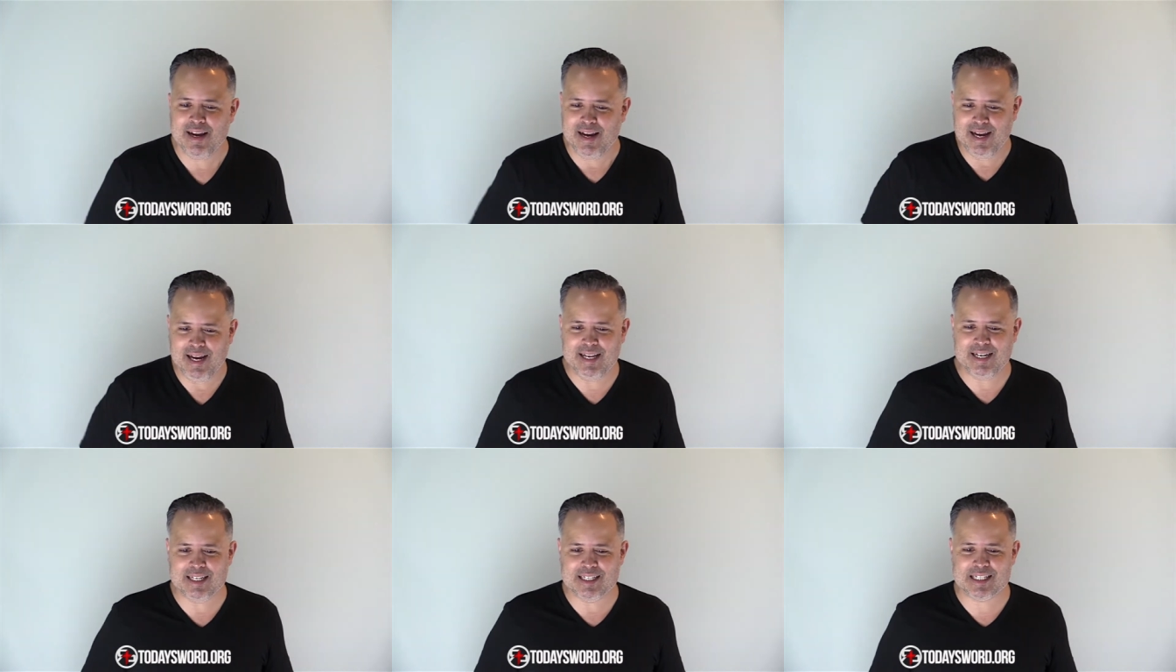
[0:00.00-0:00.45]

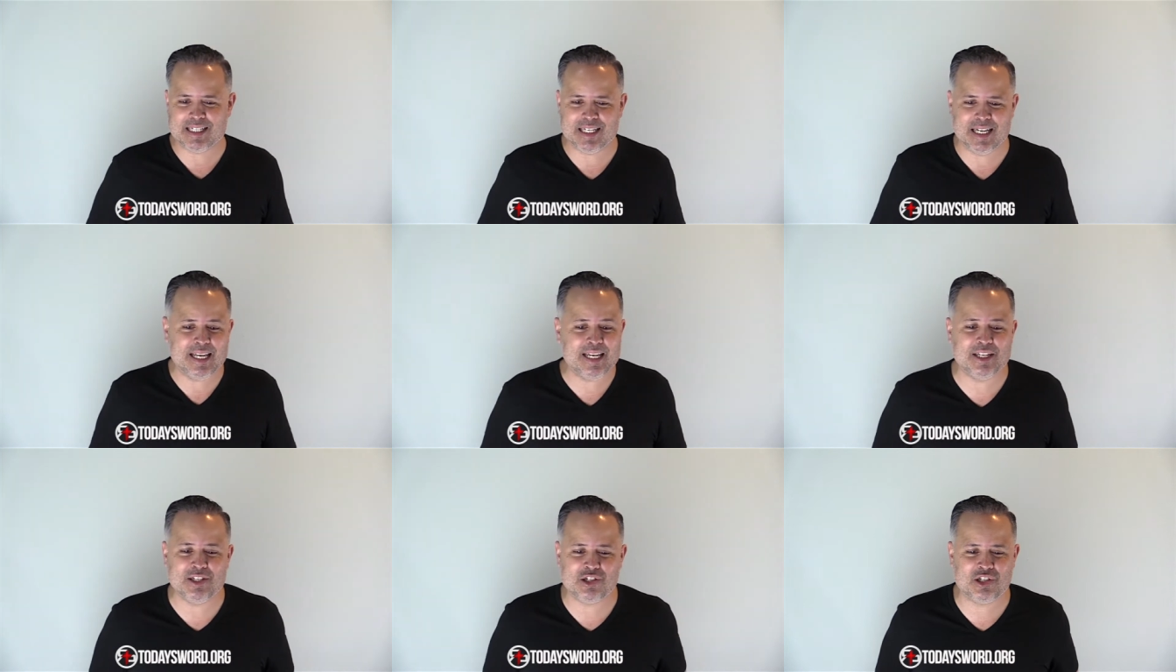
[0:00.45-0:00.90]
and a
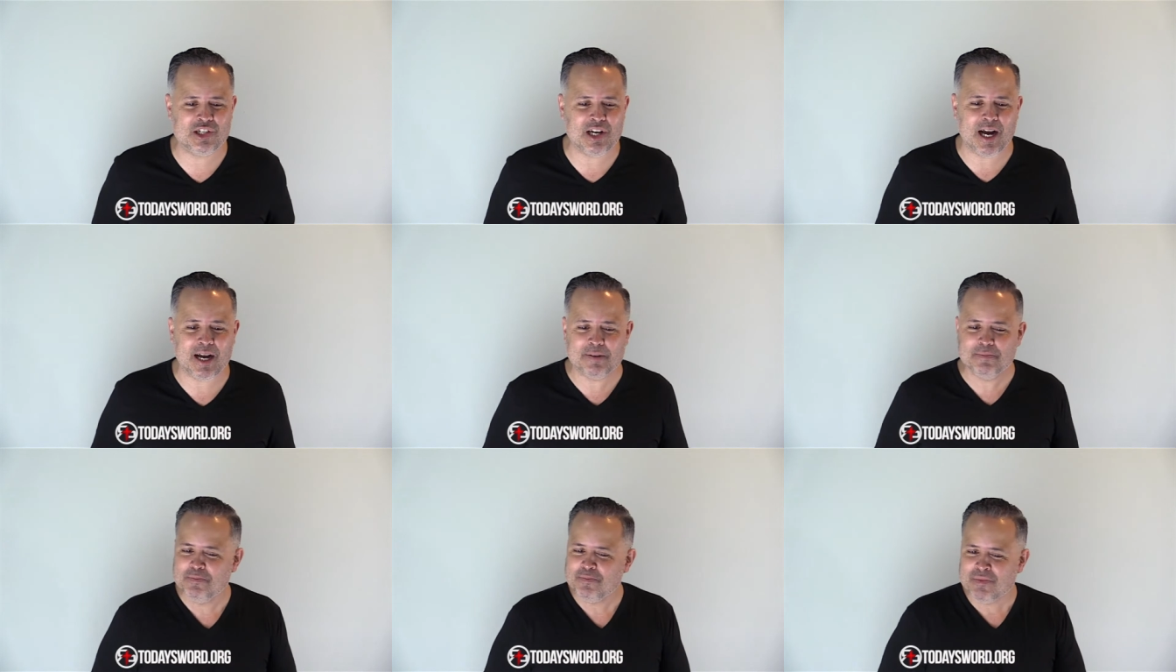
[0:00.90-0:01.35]

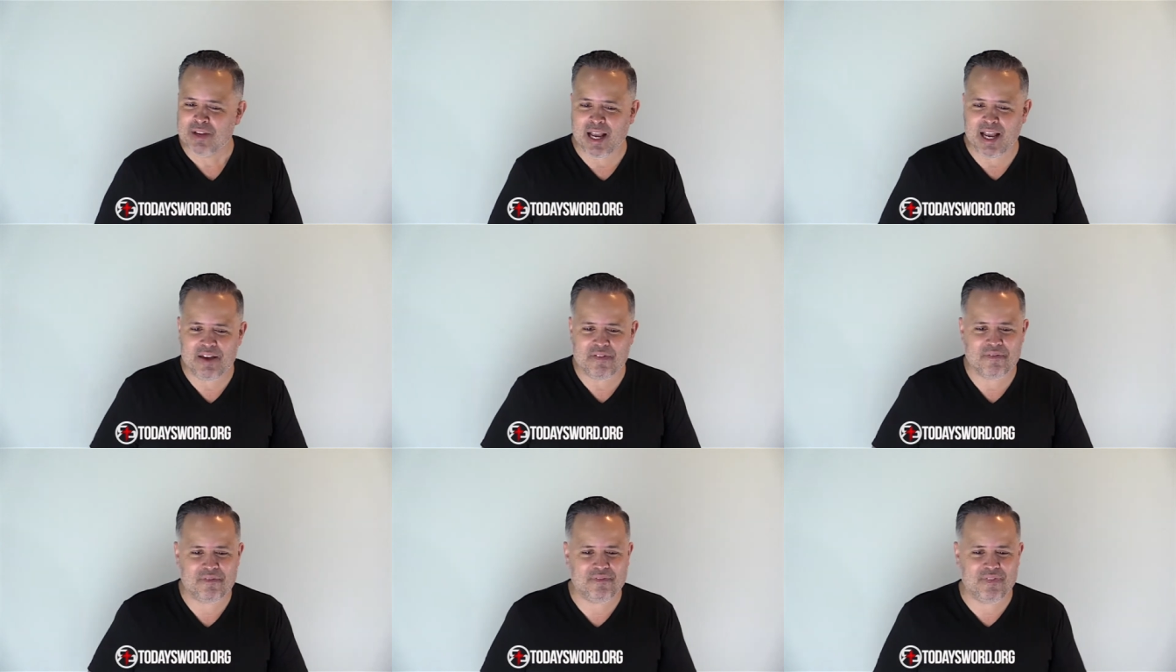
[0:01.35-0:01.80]
slingshot
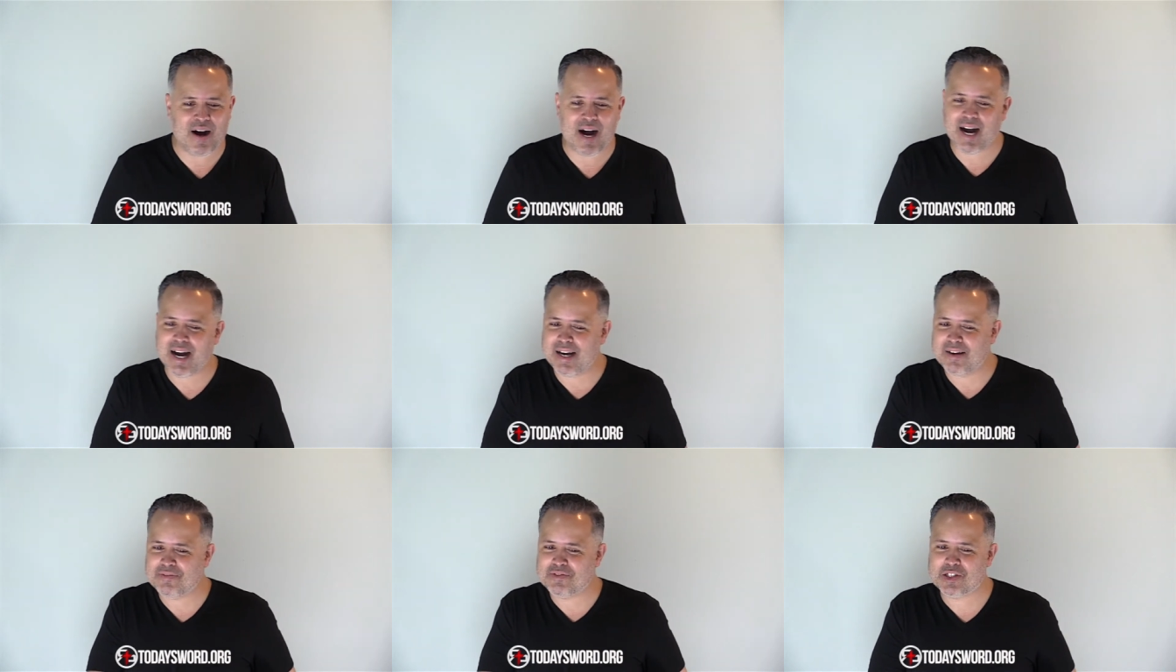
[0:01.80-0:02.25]
and
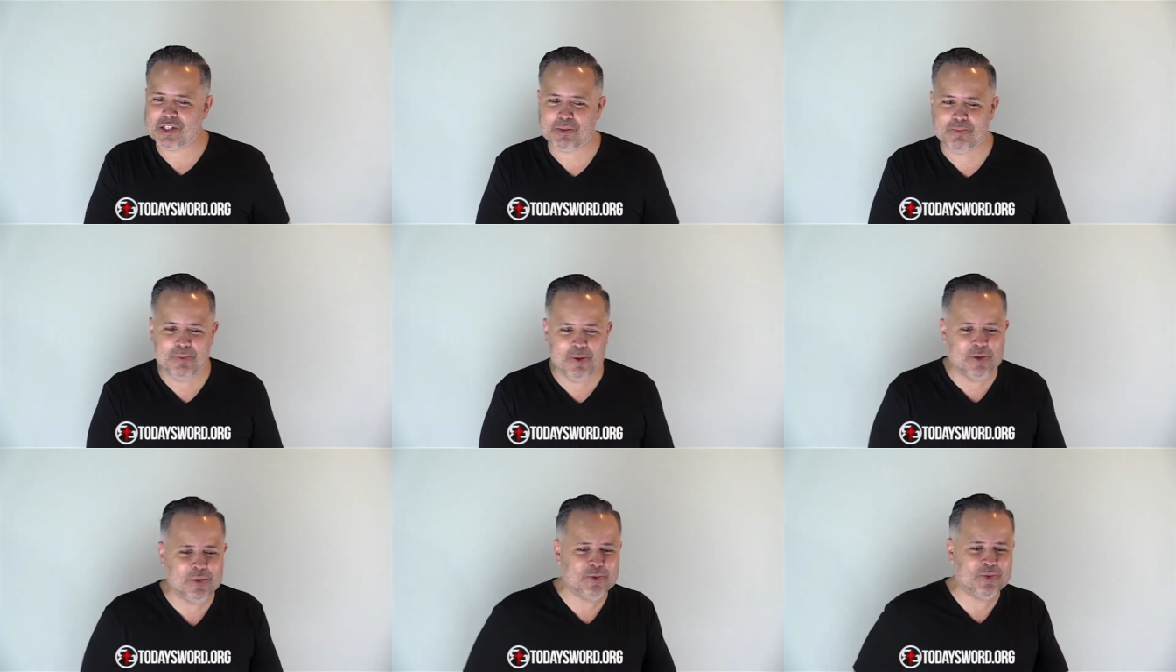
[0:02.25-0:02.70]
5
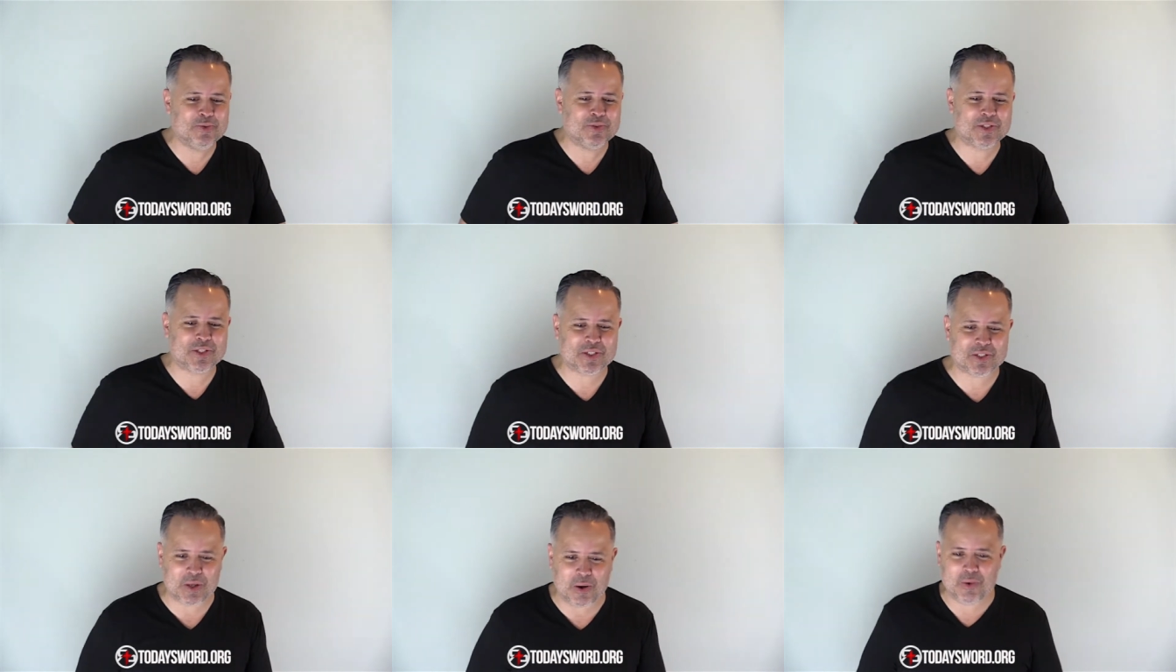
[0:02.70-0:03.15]
smooth
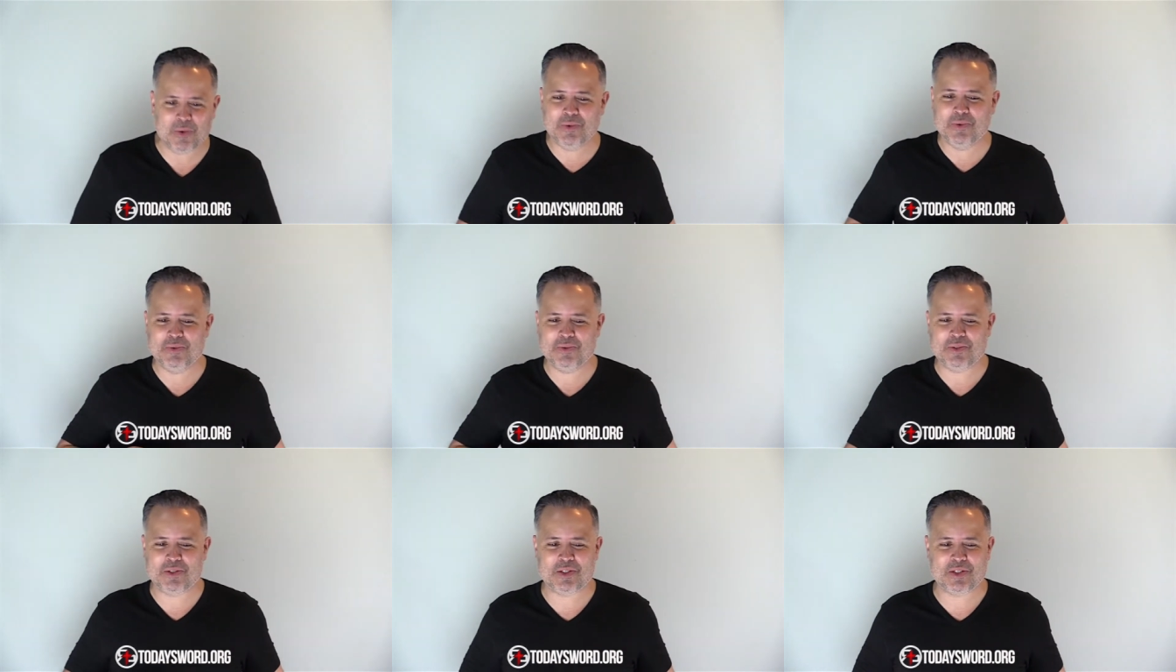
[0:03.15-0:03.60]

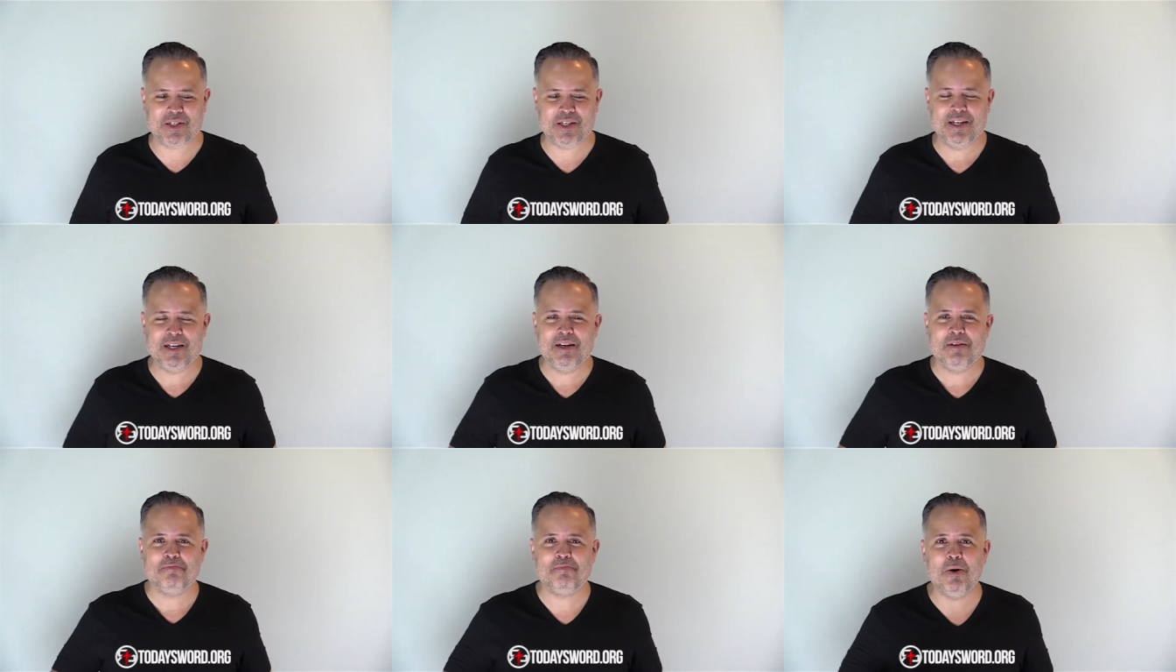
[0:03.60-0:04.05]
stones.
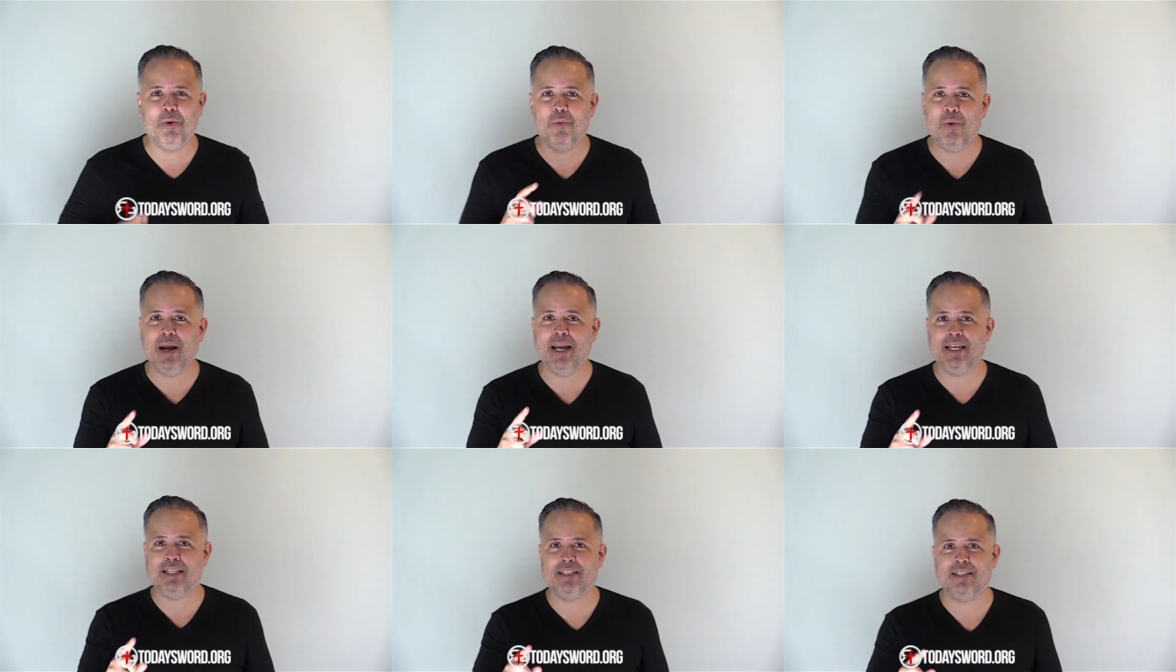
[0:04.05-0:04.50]
But
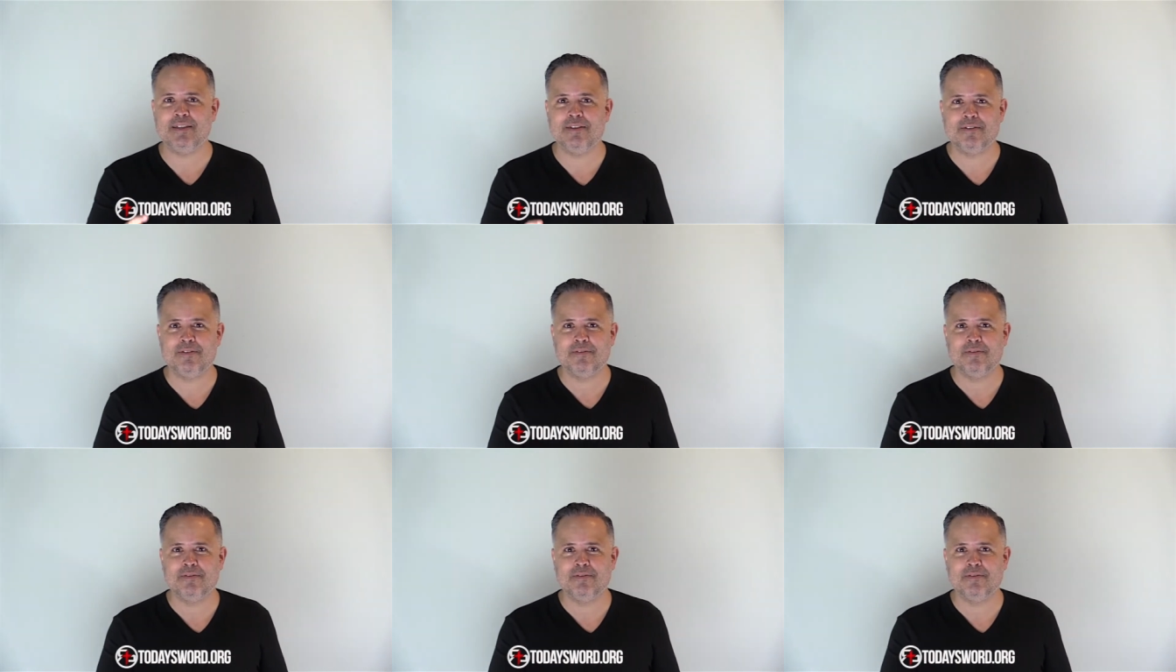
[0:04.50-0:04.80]
wait,